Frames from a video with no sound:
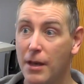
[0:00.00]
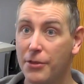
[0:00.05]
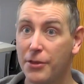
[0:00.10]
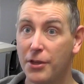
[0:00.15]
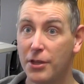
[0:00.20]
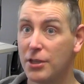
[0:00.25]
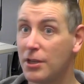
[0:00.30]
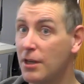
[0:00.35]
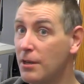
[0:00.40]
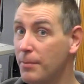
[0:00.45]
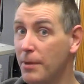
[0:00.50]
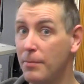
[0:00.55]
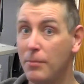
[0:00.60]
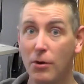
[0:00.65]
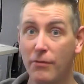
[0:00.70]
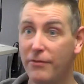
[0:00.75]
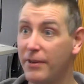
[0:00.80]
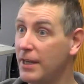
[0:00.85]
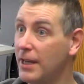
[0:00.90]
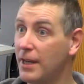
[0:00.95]
there's going to be
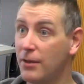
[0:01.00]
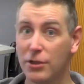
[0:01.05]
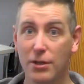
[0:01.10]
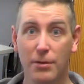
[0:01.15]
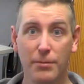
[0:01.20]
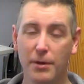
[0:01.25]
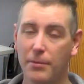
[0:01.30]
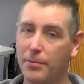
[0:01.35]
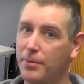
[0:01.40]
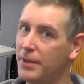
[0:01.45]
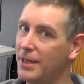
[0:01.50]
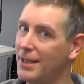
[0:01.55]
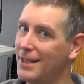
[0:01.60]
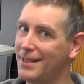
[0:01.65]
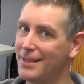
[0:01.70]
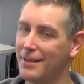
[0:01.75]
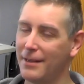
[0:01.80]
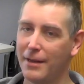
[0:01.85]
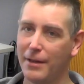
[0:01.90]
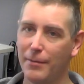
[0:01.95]
more videos coming up on
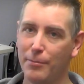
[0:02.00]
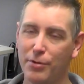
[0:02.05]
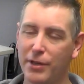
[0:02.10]
this uh,